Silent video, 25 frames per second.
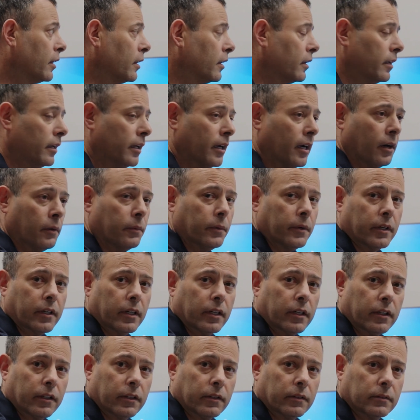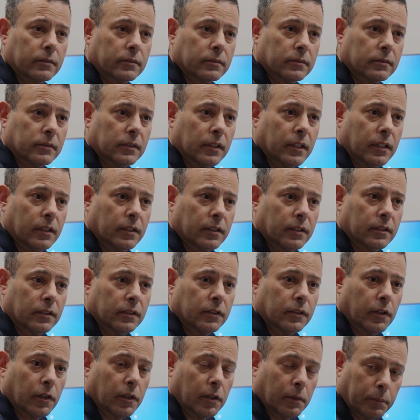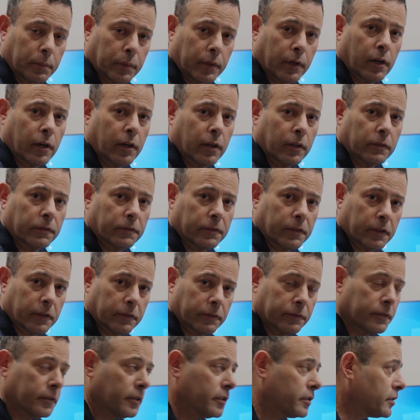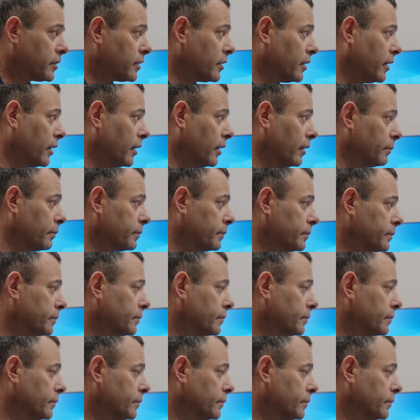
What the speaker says: Now we're going to go to Bard for the first time,